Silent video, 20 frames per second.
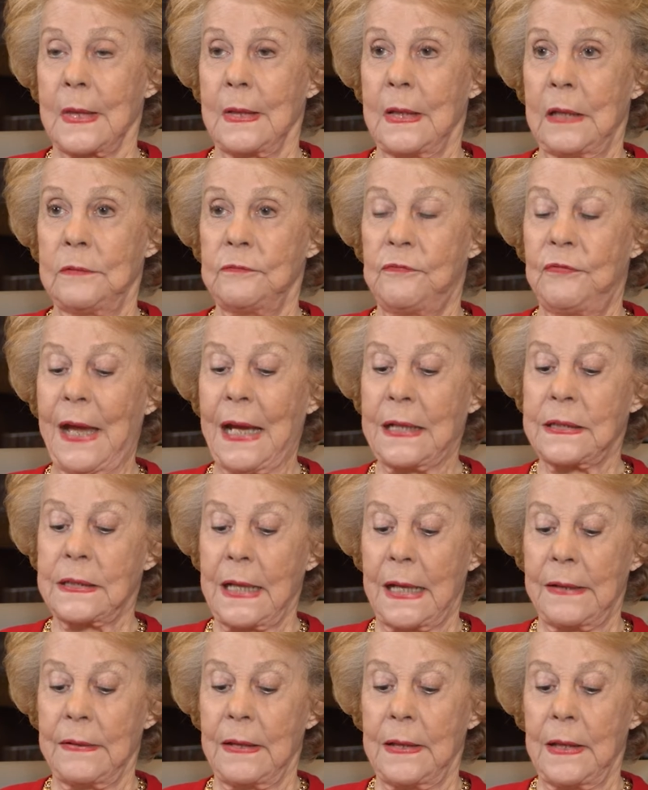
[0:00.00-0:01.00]
In
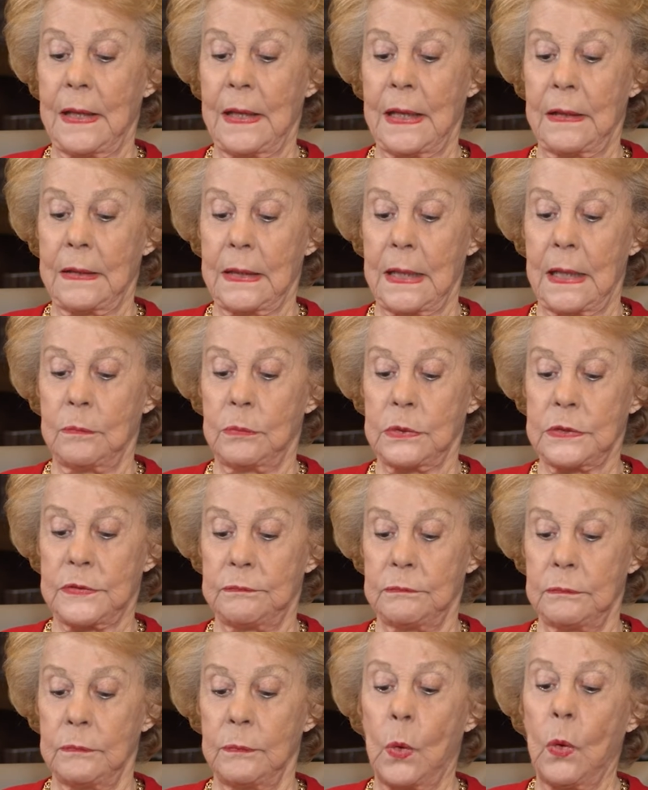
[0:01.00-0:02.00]
fact, it was
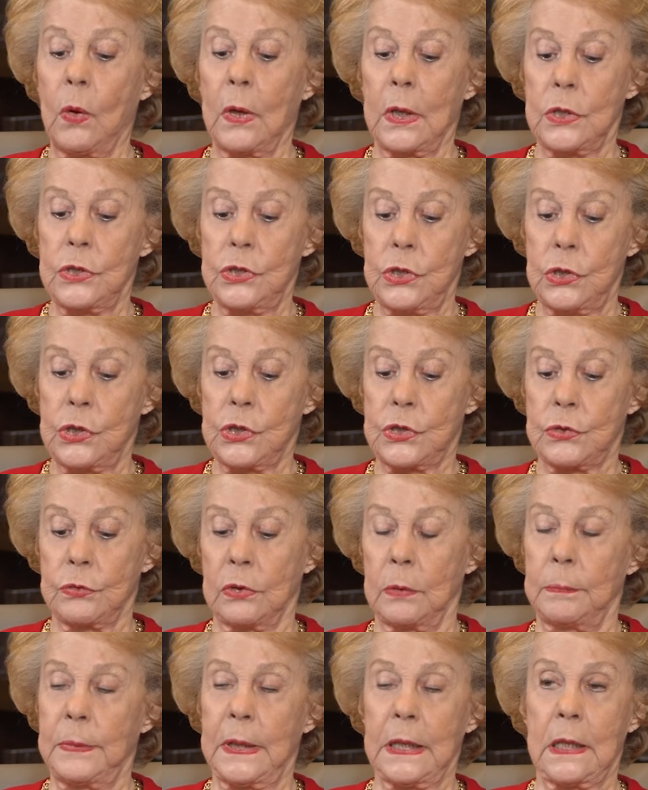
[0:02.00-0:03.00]
more
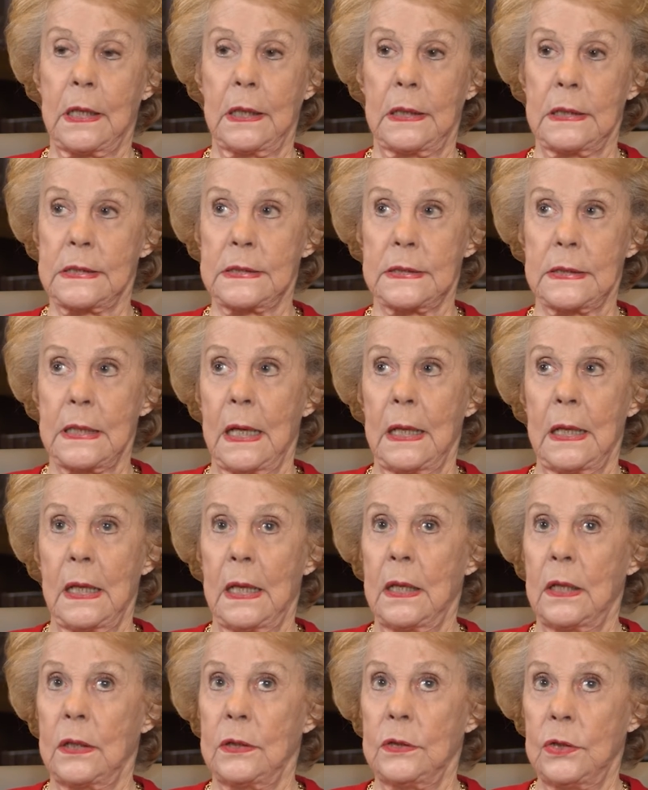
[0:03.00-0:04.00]
unusual because
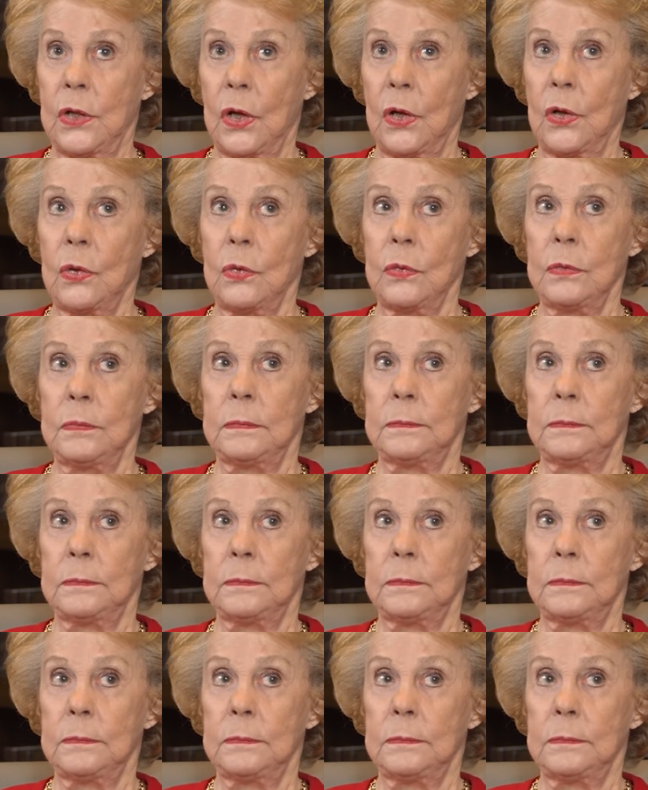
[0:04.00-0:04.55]
no